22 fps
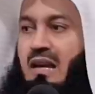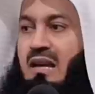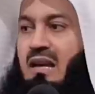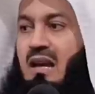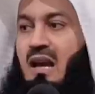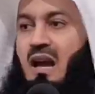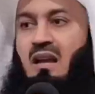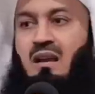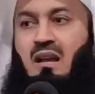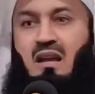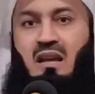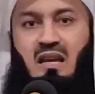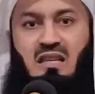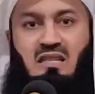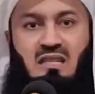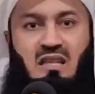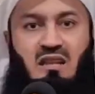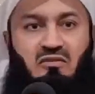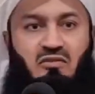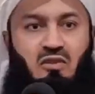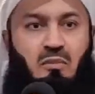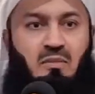I learned a
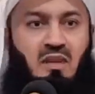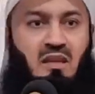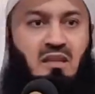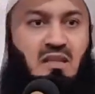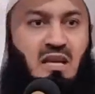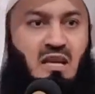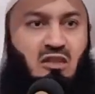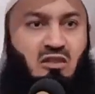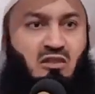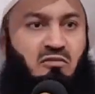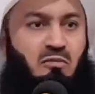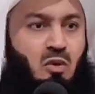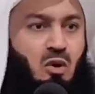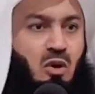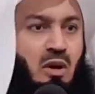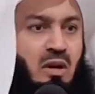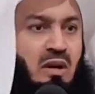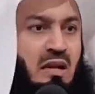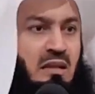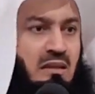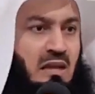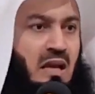lesson from the death of
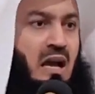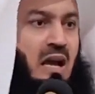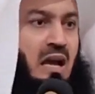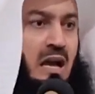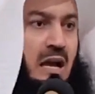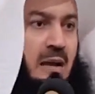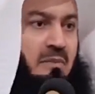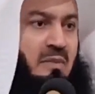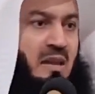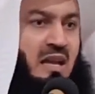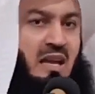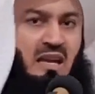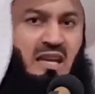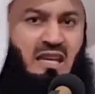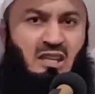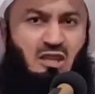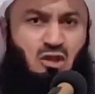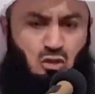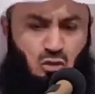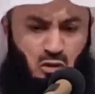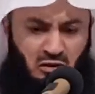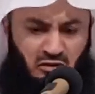Maulana Taha.
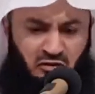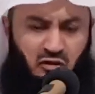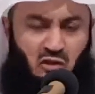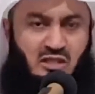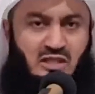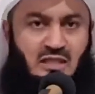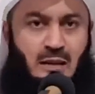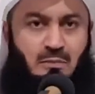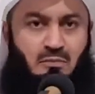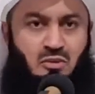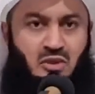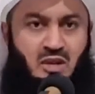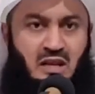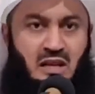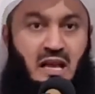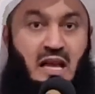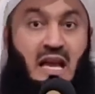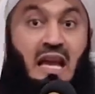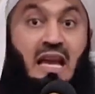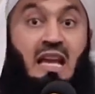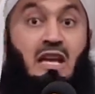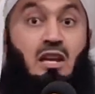He stood for
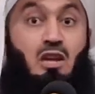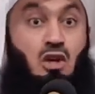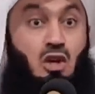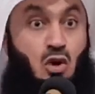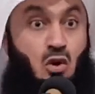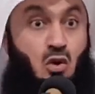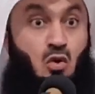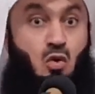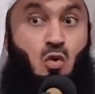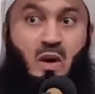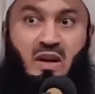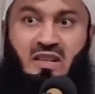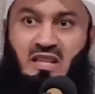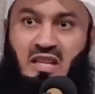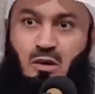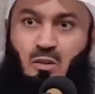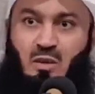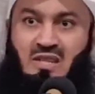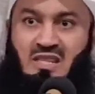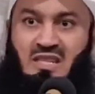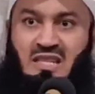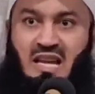something. He knew what
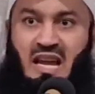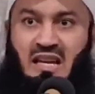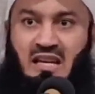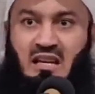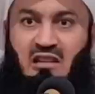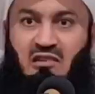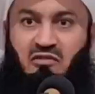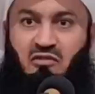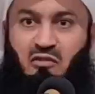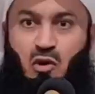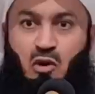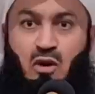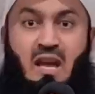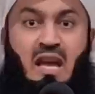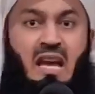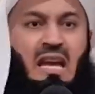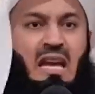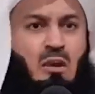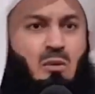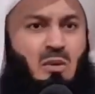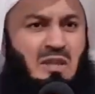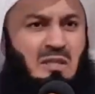he was standing for.
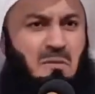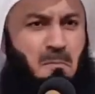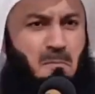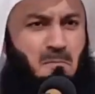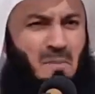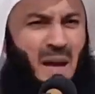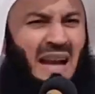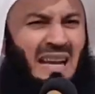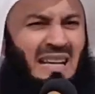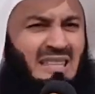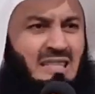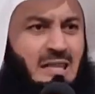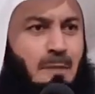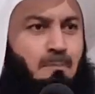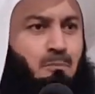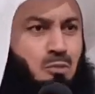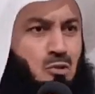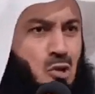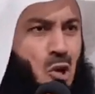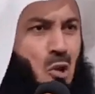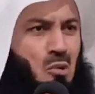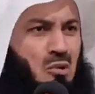He was backed
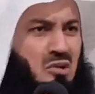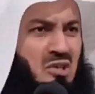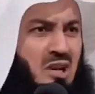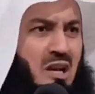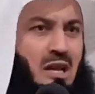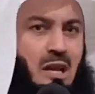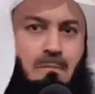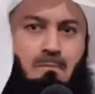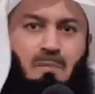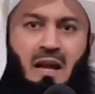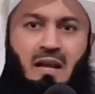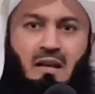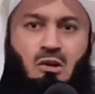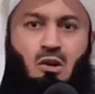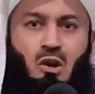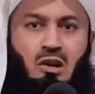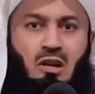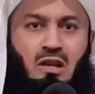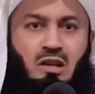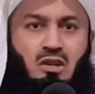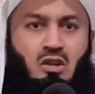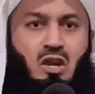up totally by
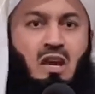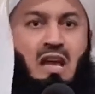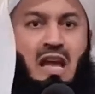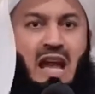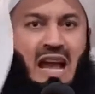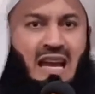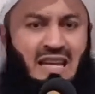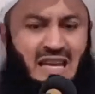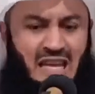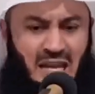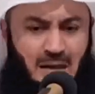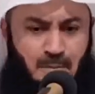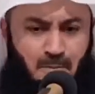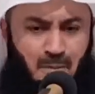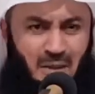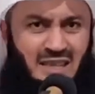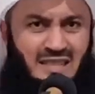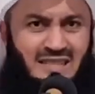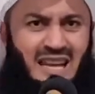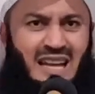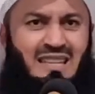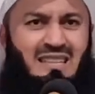knowledge and he
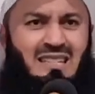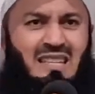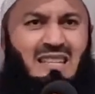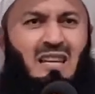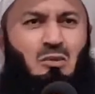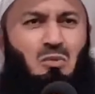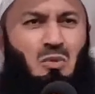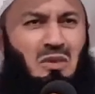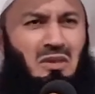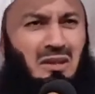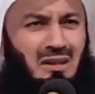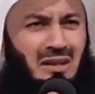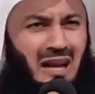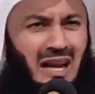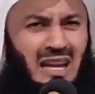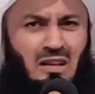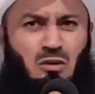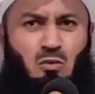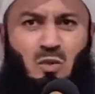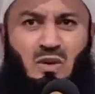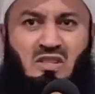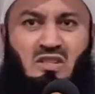presented it with
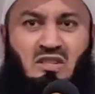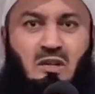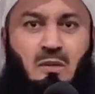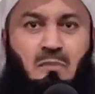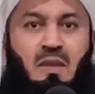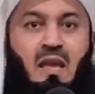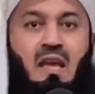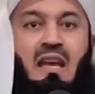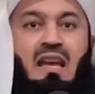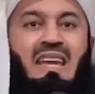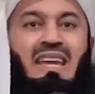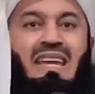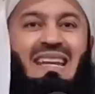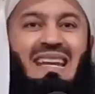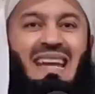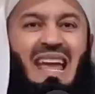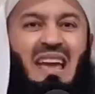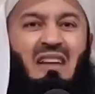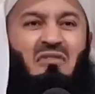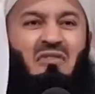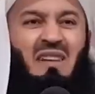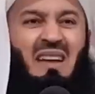great wisdom. He
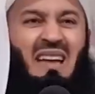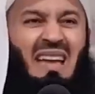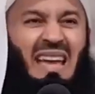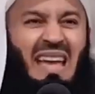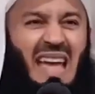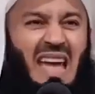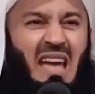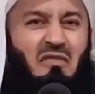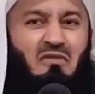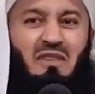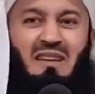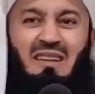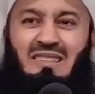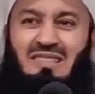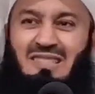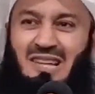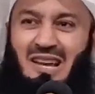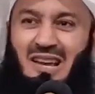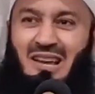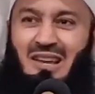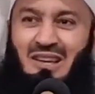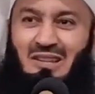never ever
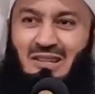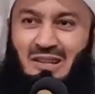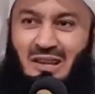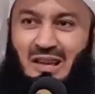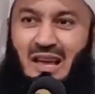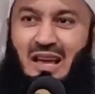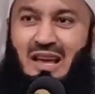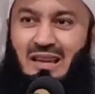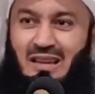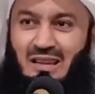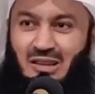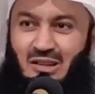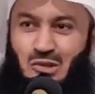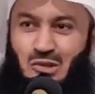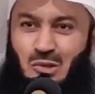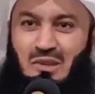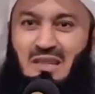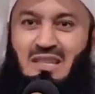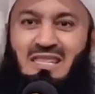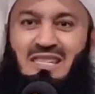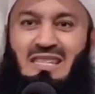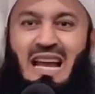turned
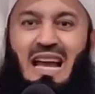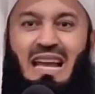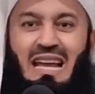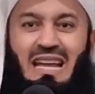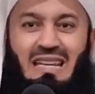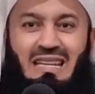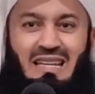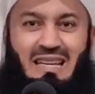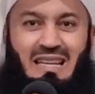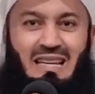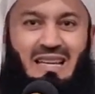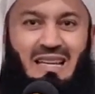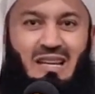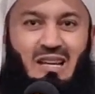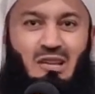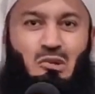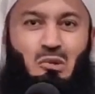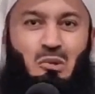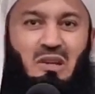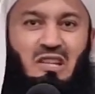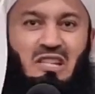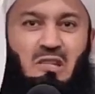to the side
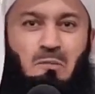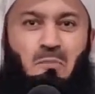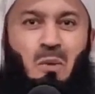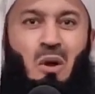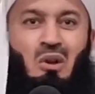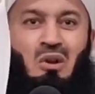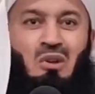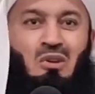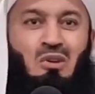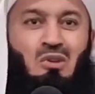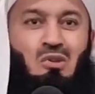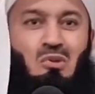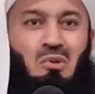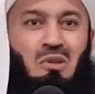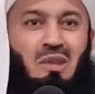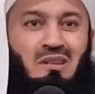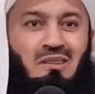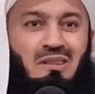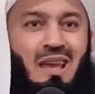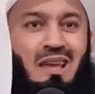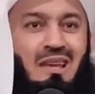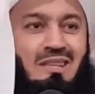to respond to
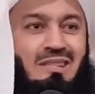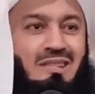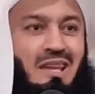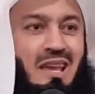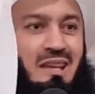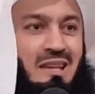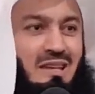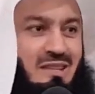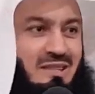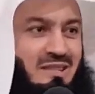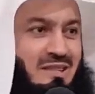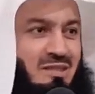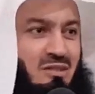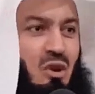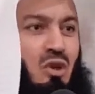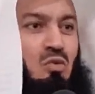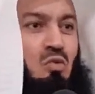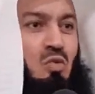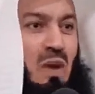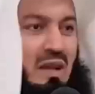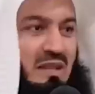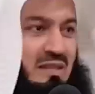the naysayers.
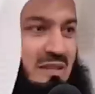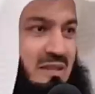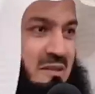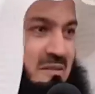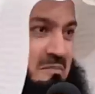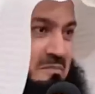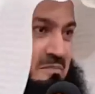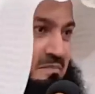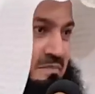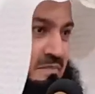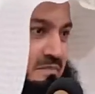Not once.